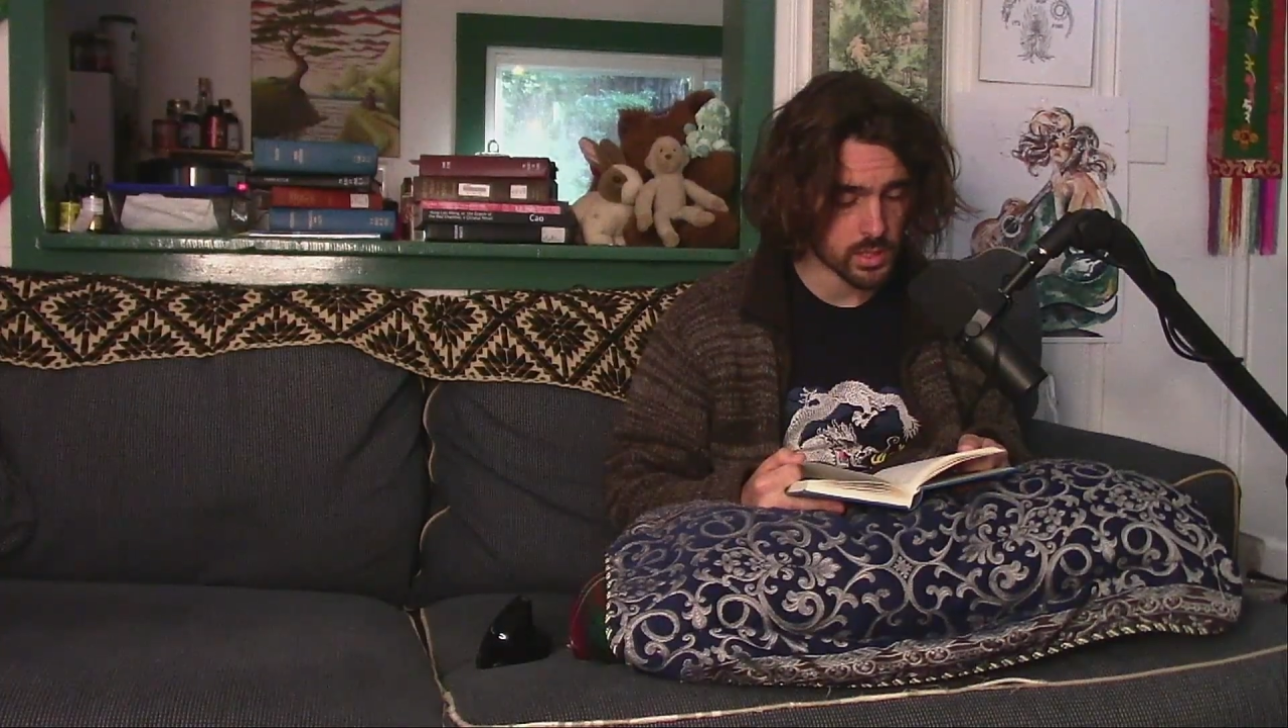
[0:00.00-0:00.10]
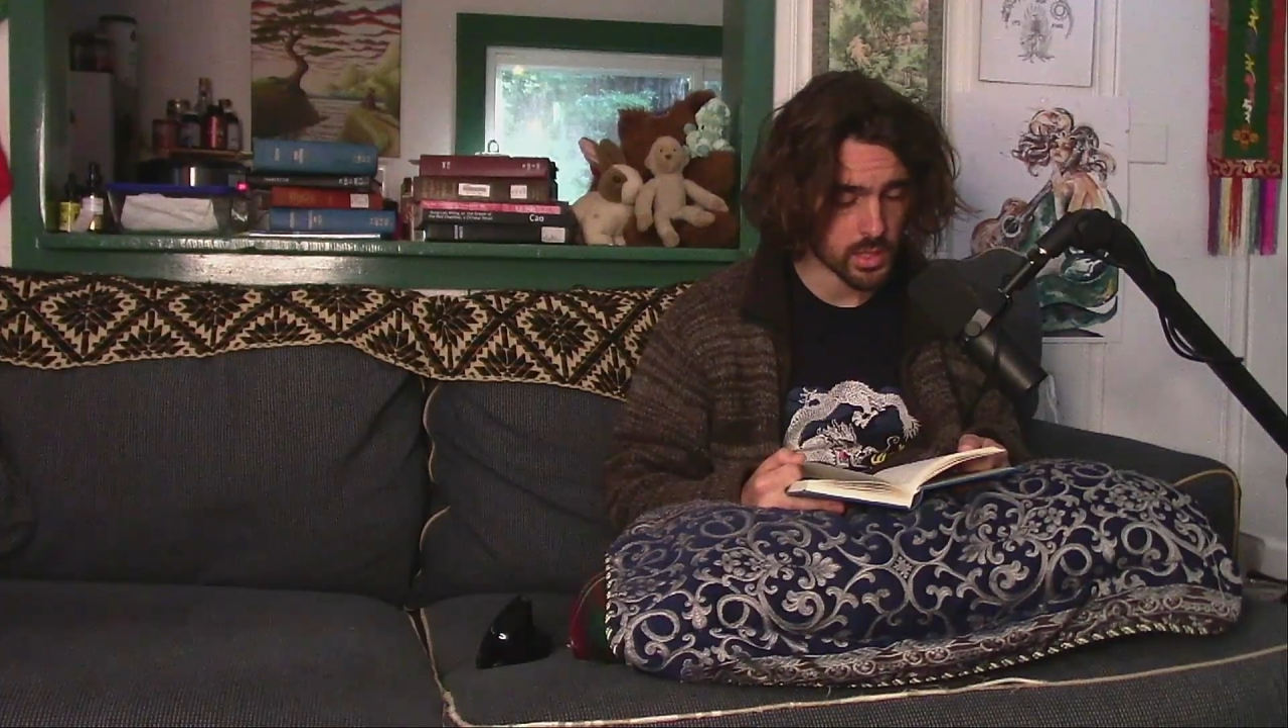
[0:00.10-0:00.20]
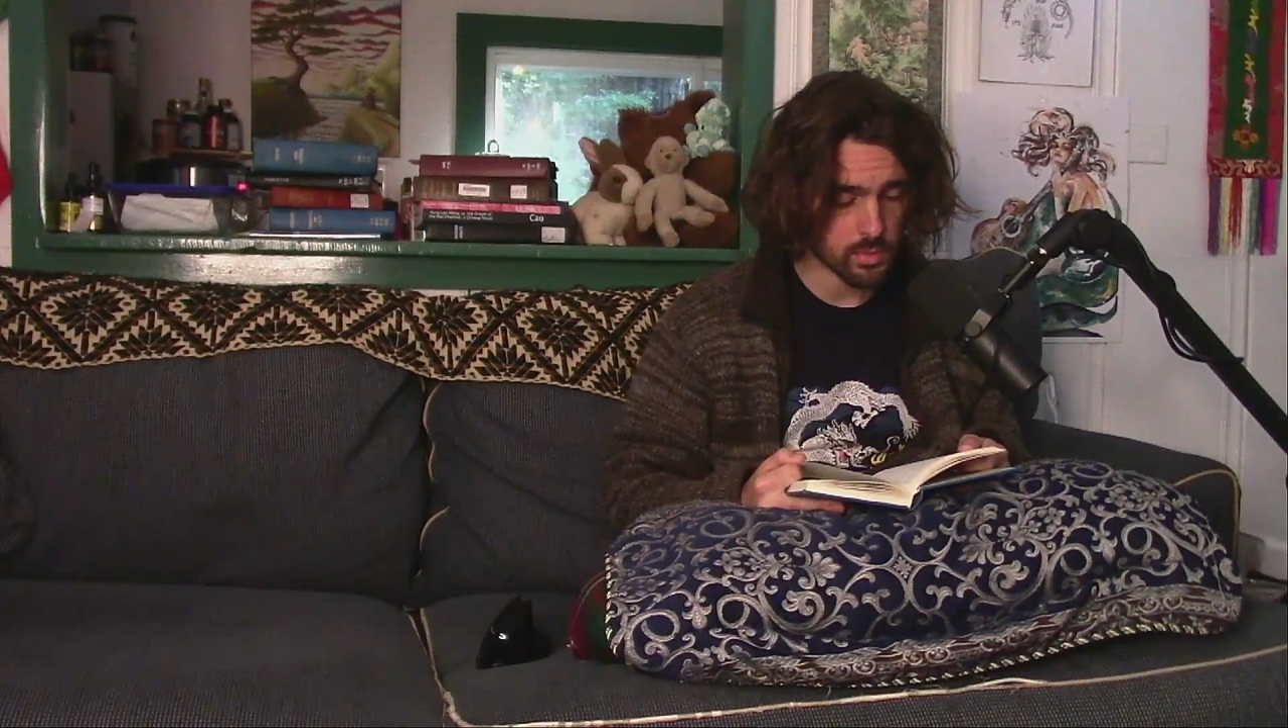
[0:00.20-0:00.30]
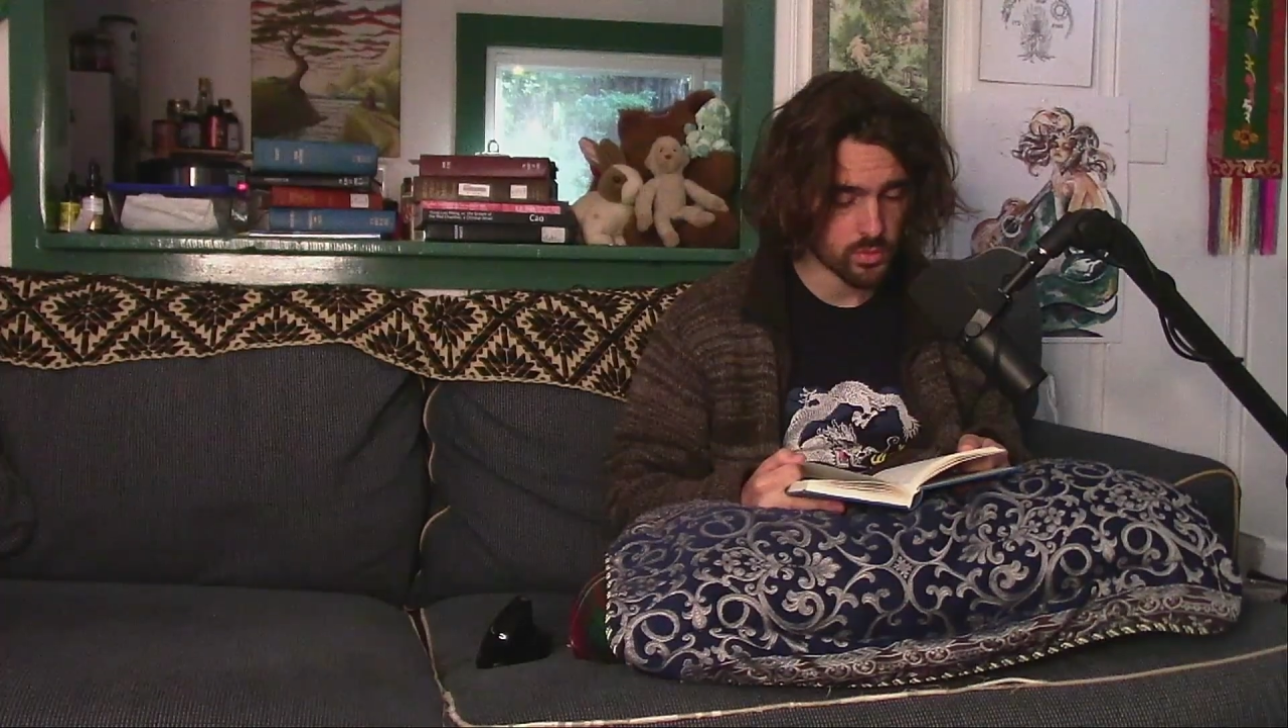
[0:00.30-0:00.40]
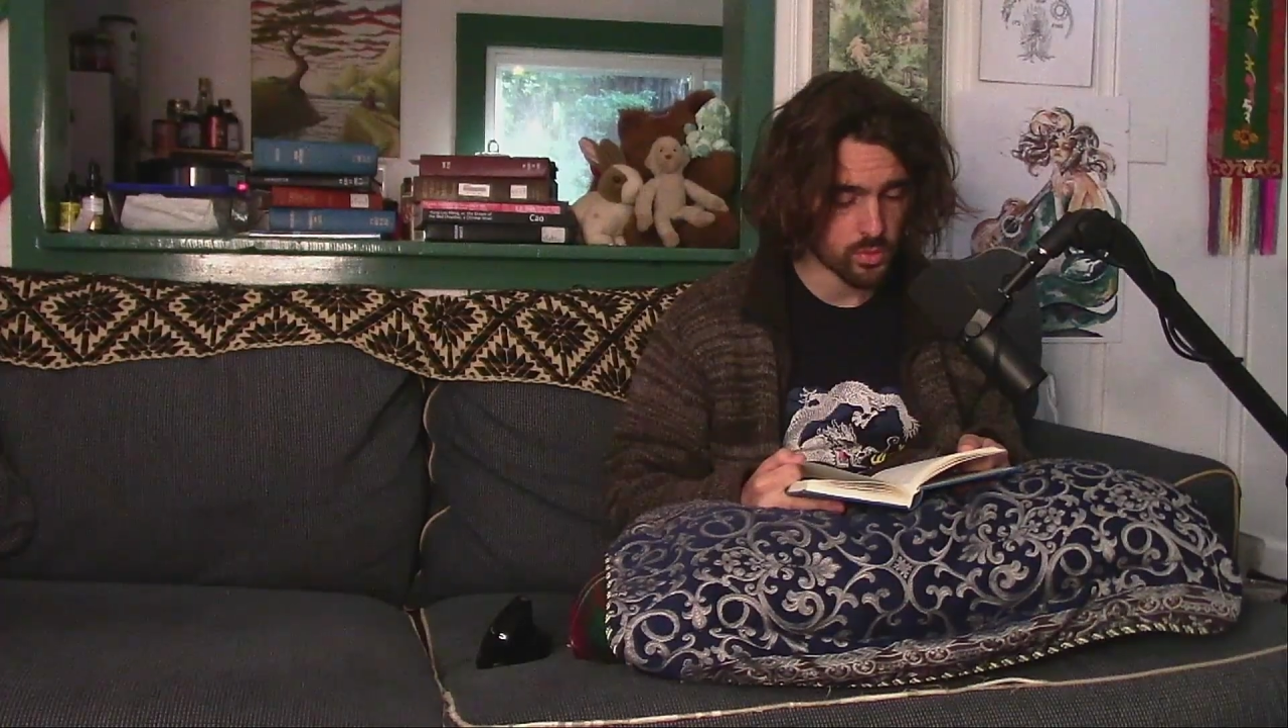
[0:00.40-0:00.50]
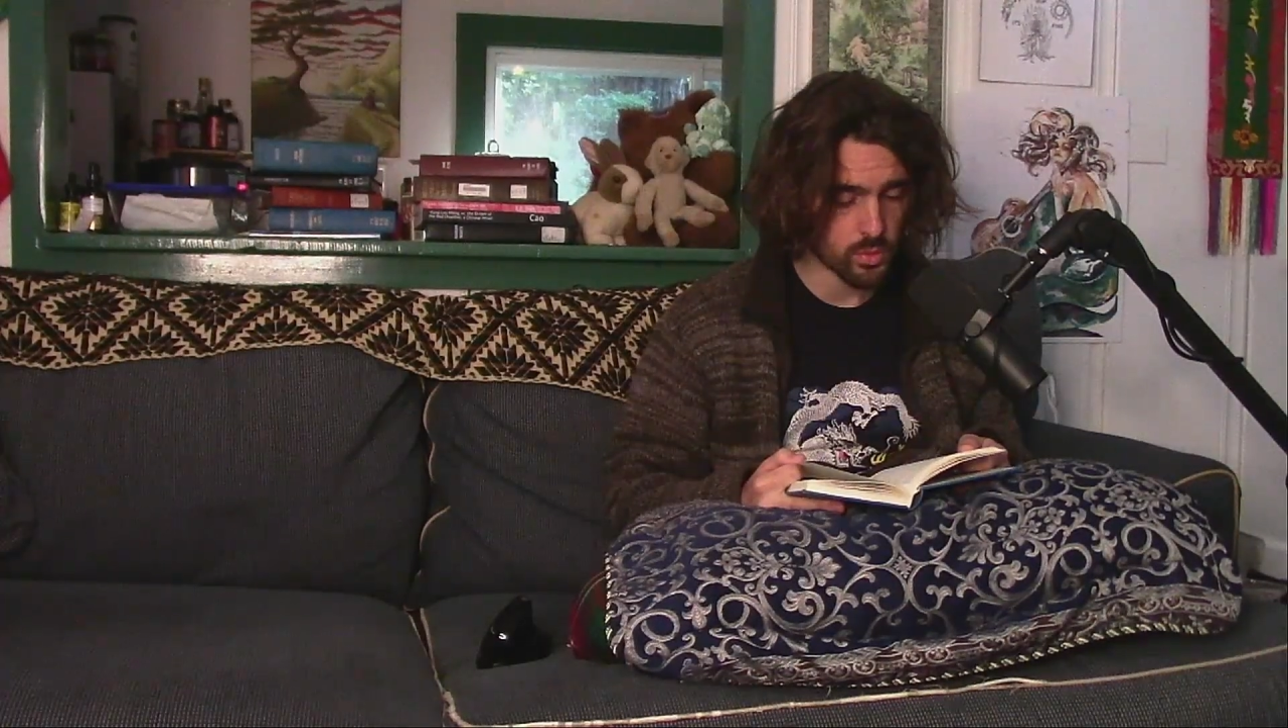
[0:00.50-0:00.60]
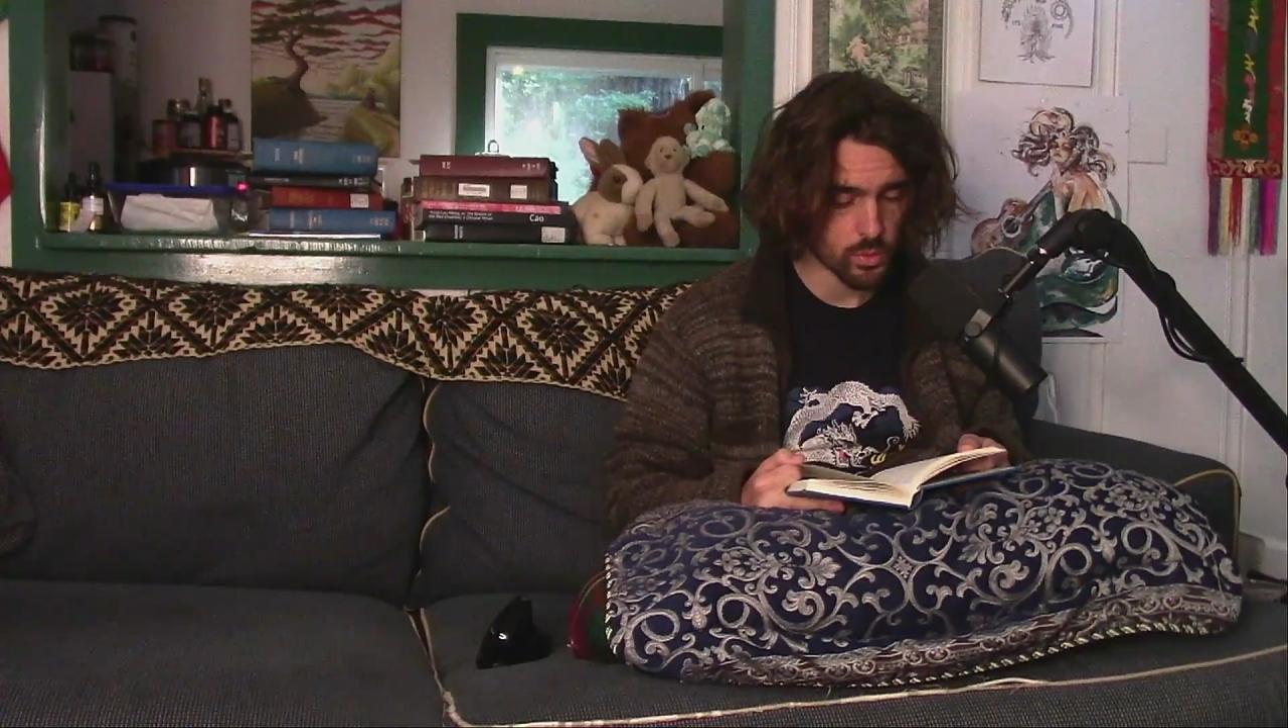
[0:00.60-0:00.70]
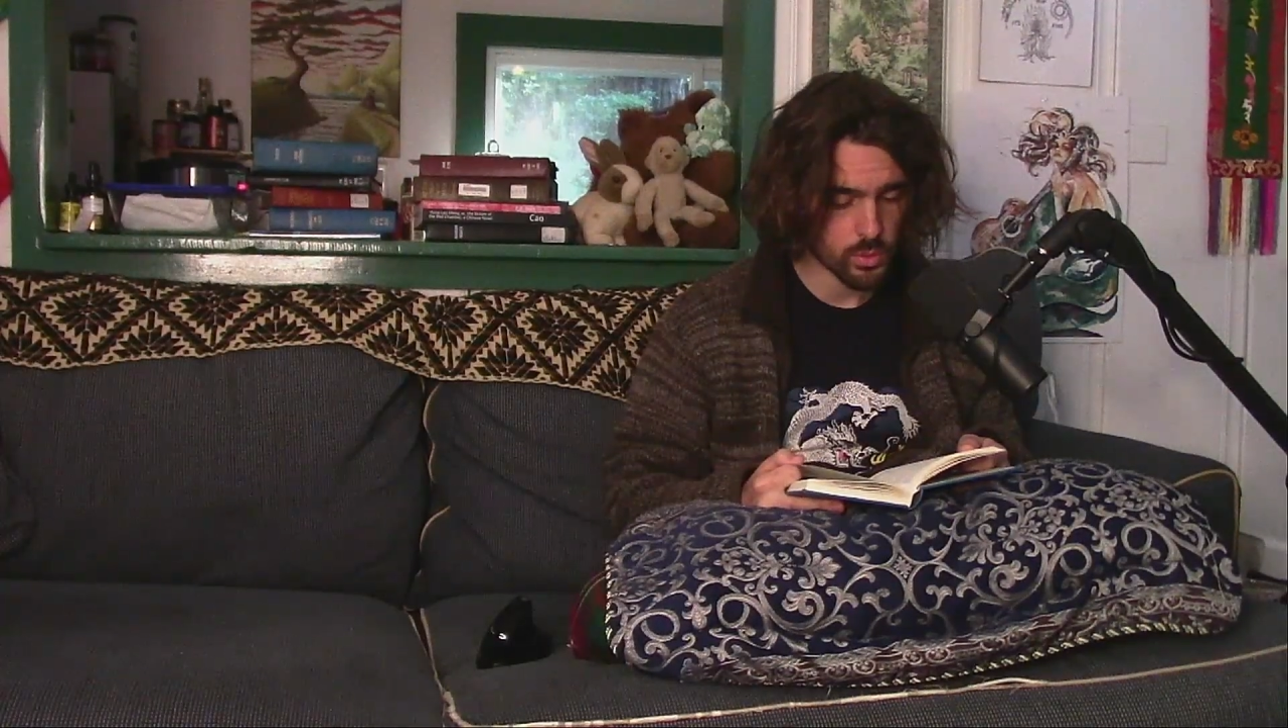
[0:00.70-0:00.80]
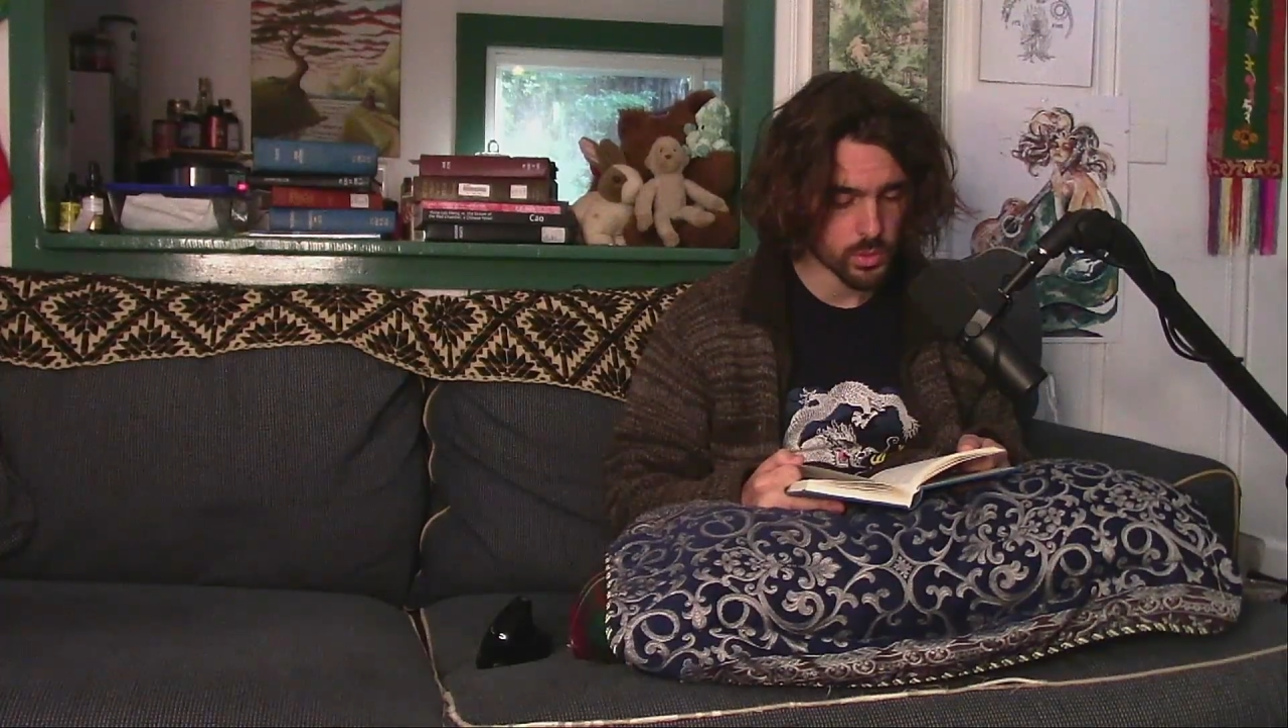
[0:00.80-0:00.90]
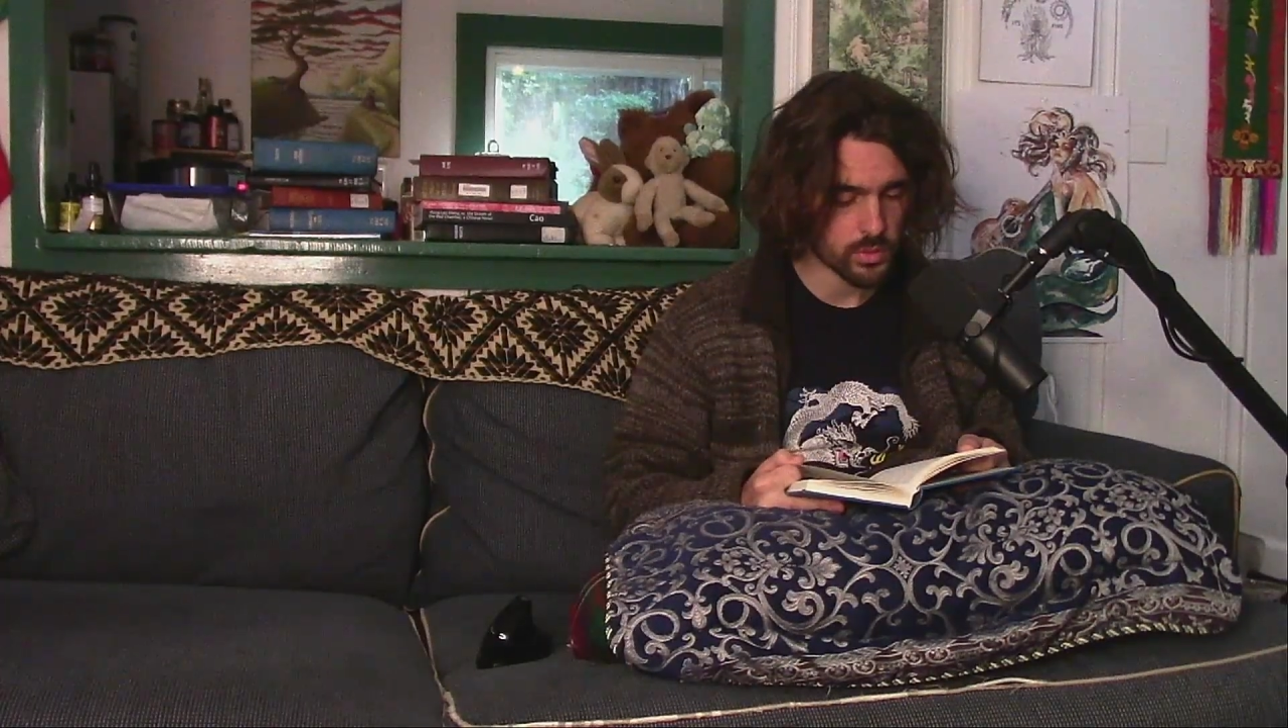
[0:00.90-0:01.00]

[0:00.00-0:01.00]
before when a